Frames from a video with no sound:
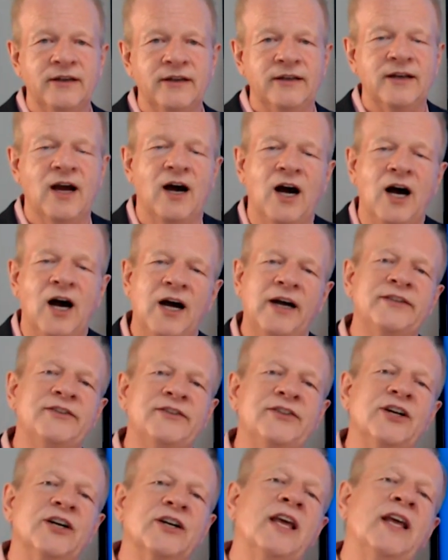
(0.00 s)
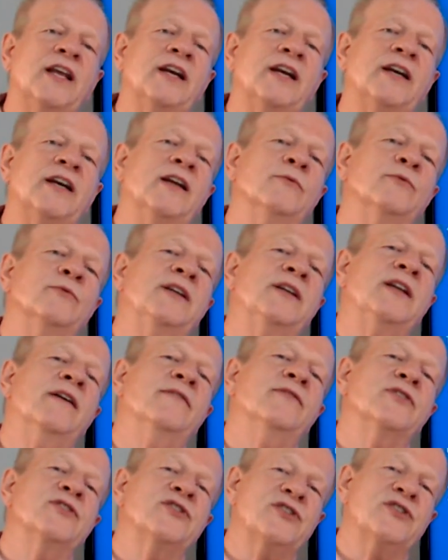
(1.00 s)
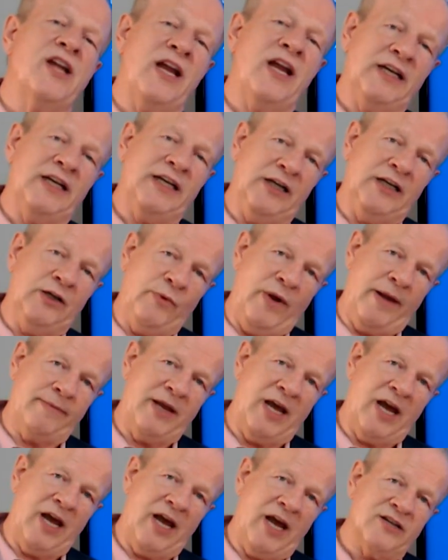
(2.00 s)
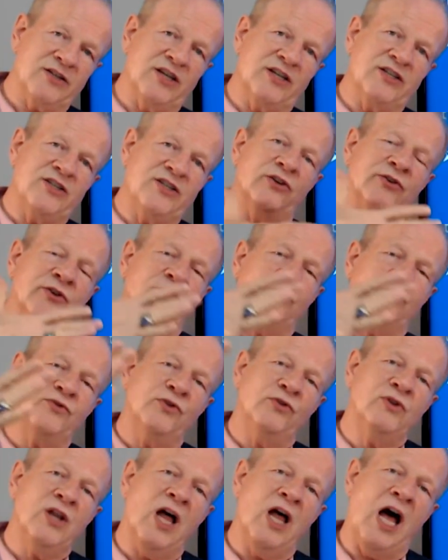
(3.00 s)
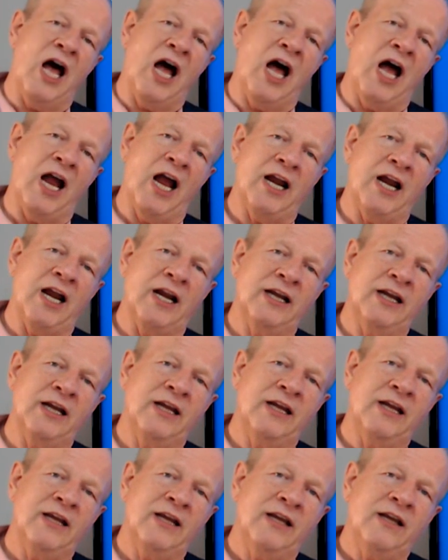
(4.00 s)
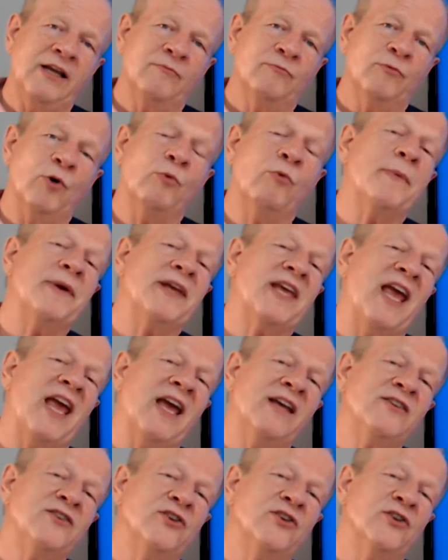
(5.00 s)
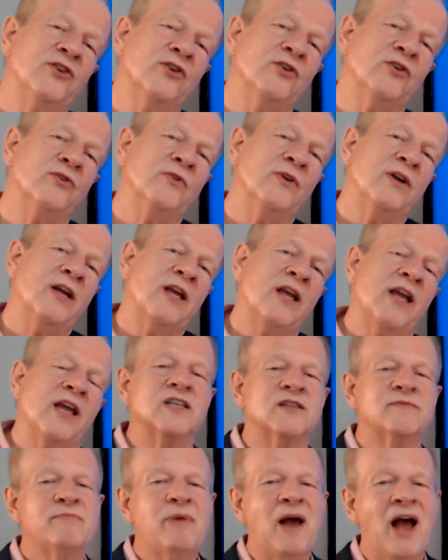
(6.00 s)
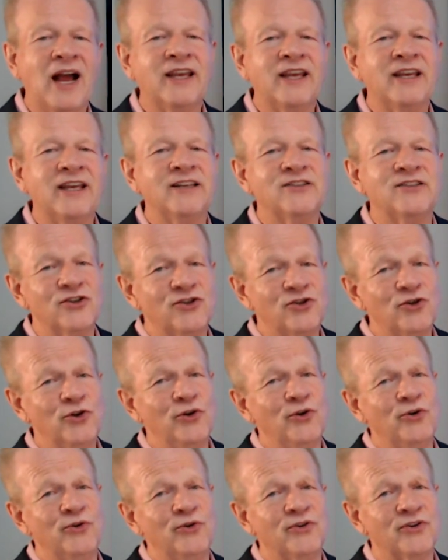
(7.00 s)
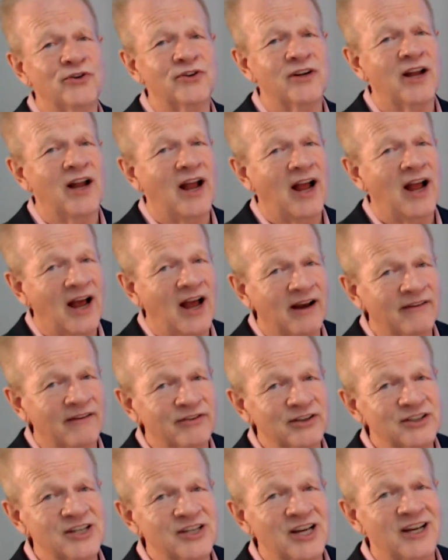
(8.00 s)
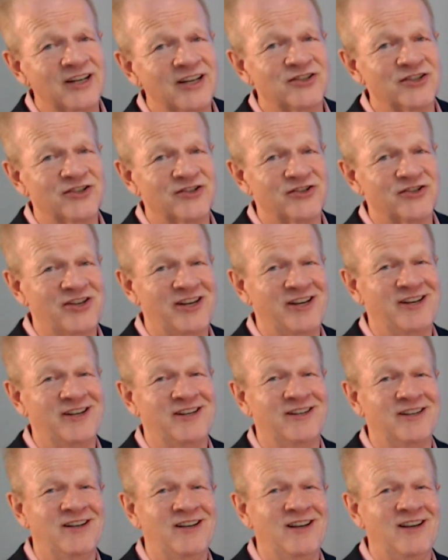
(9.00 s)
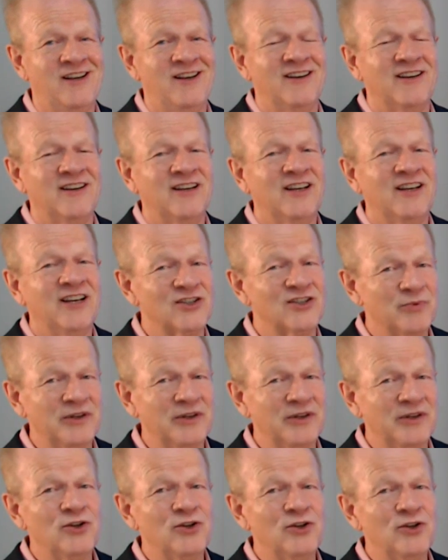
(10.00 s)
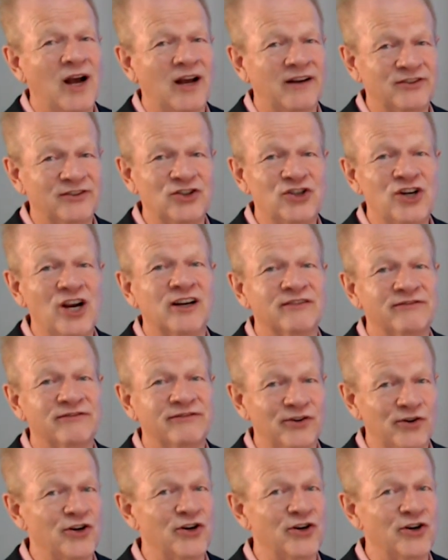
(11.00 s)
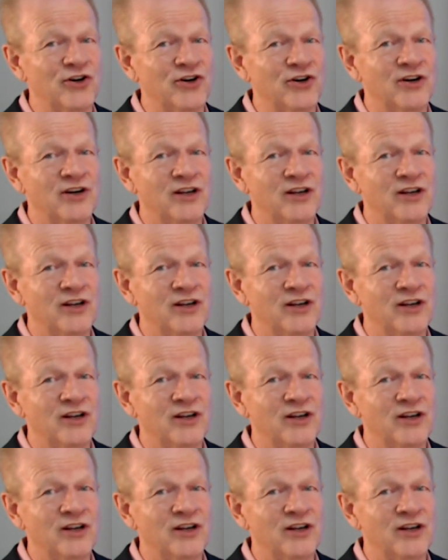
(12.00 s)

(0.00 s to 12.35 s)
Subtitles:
Now, I, Doug Kennedy, would never stand in a webcast and tell you to lie. But what we can do is package the truth advantageously, because we do have to check further.